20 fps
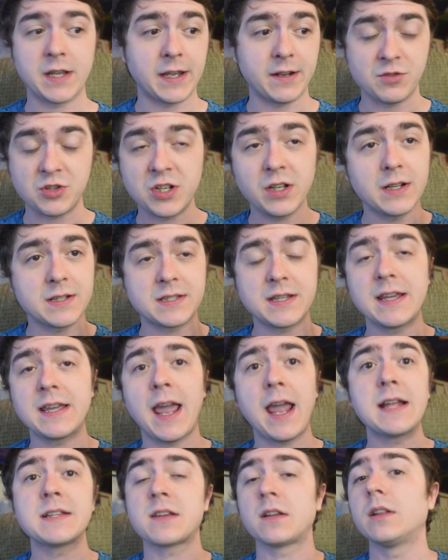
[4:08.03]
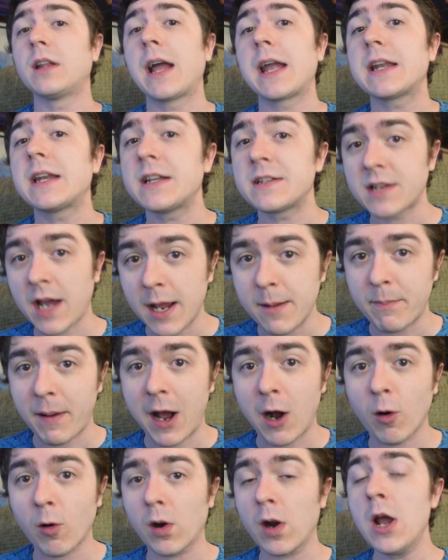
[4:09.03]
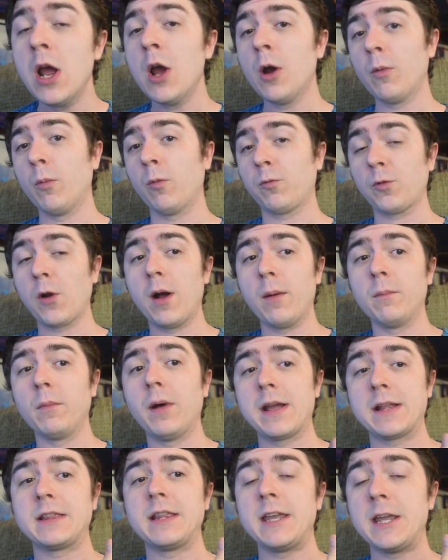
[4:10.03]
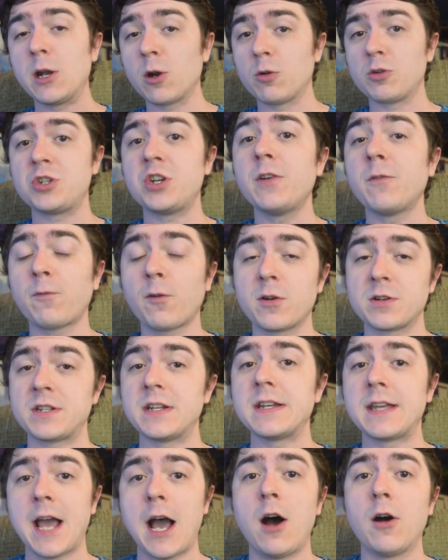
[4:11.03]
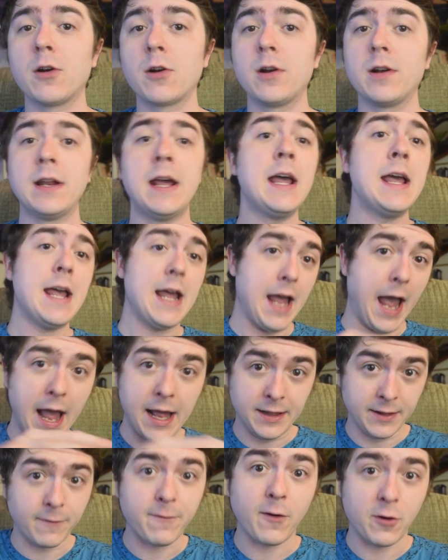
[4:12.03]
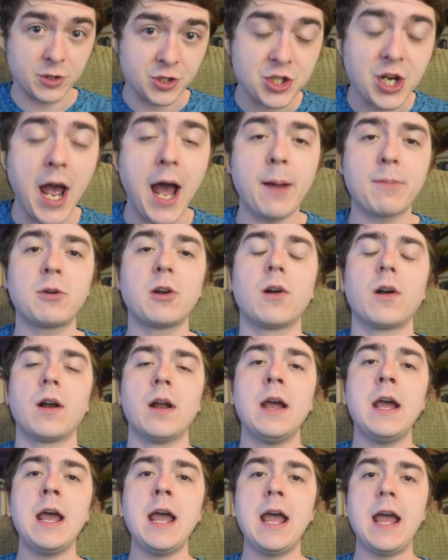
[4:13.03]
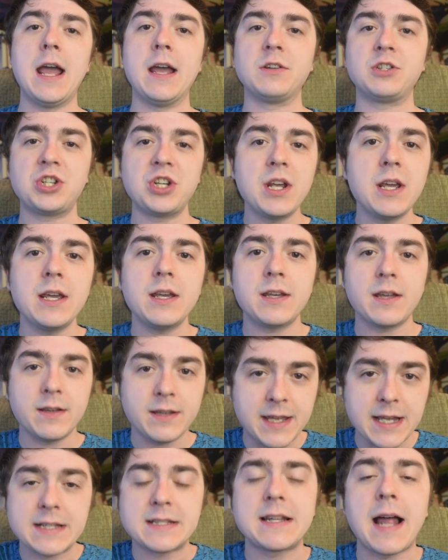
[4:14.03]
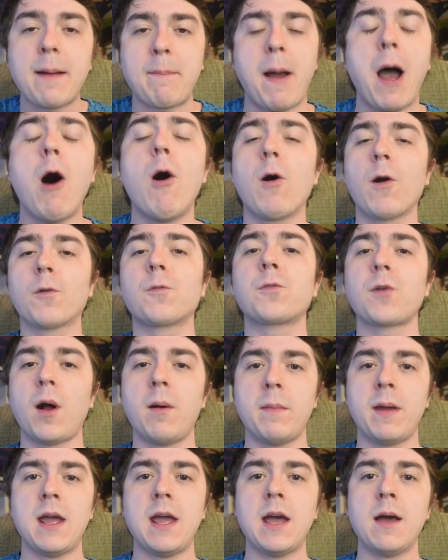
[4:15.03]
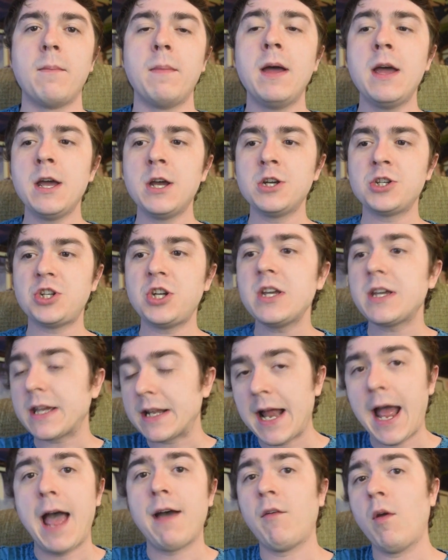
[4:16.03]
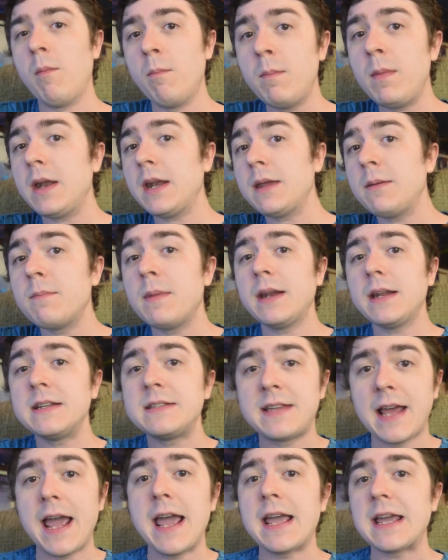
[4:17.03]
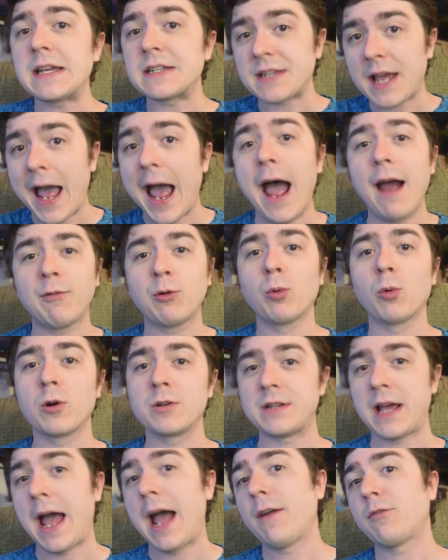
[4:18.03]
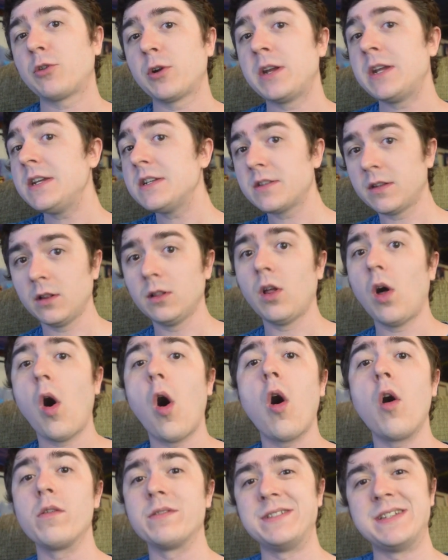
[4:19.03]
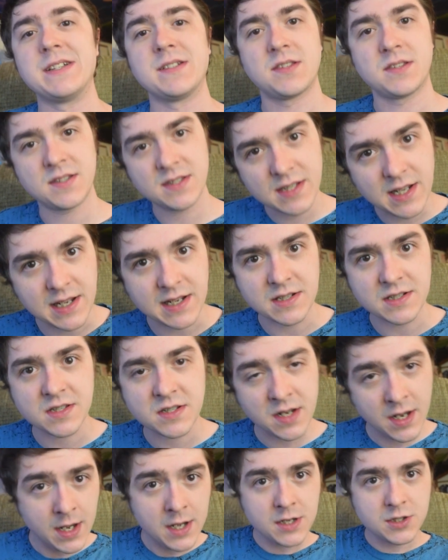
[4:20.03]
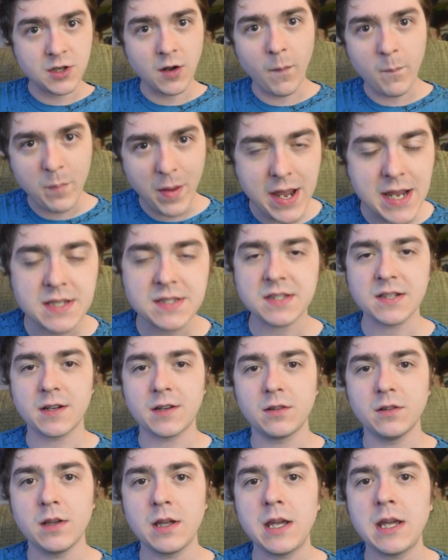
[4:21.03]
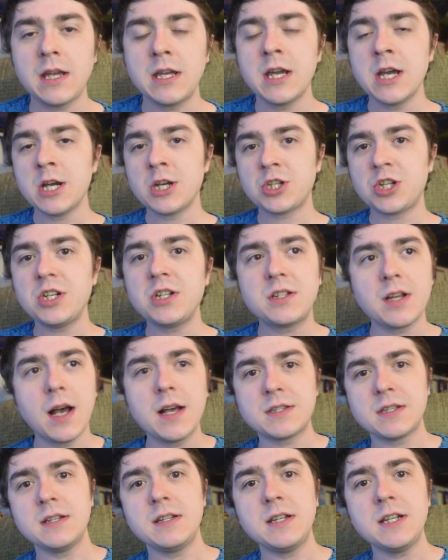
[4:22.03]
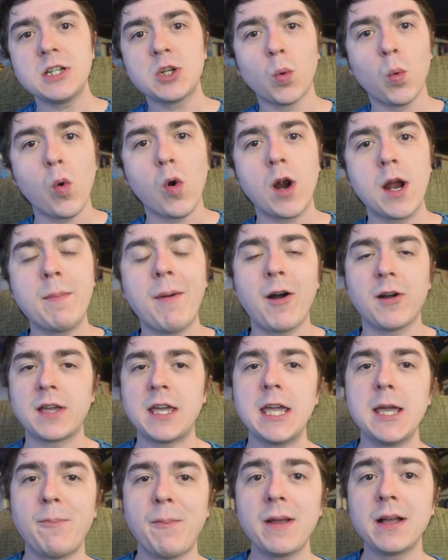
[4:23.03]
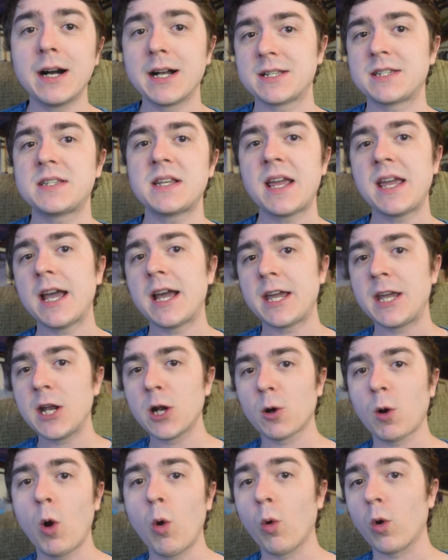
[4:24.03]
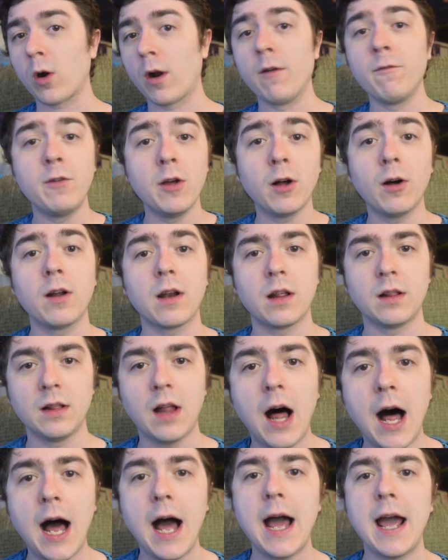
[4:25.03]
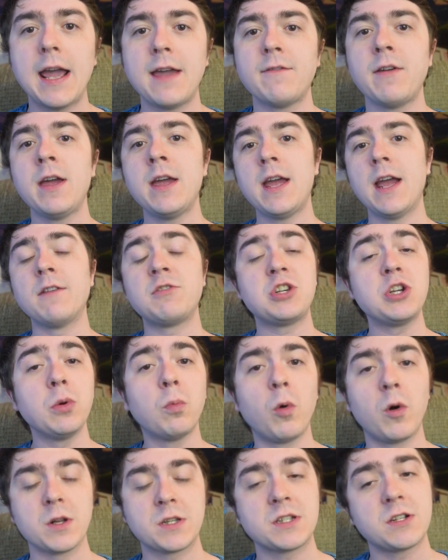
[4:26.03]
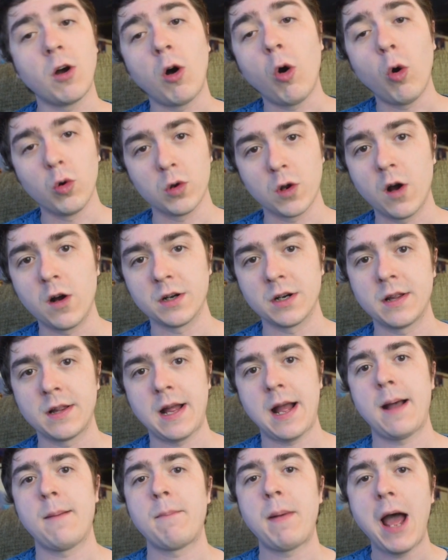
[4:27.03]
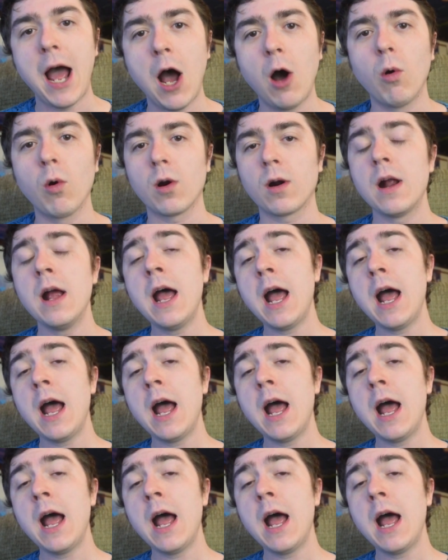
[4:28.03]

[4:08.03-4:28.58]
Like if she lets once they gains a lightning type power from like the hero she first encountered in the first chapter, as she gets that power from him, she can have it many, many days afterwards after he's long deceased. So basically, she doesn't need to worry about keeping, let's say, a hero or a villain alive if she wants to hold on to that power.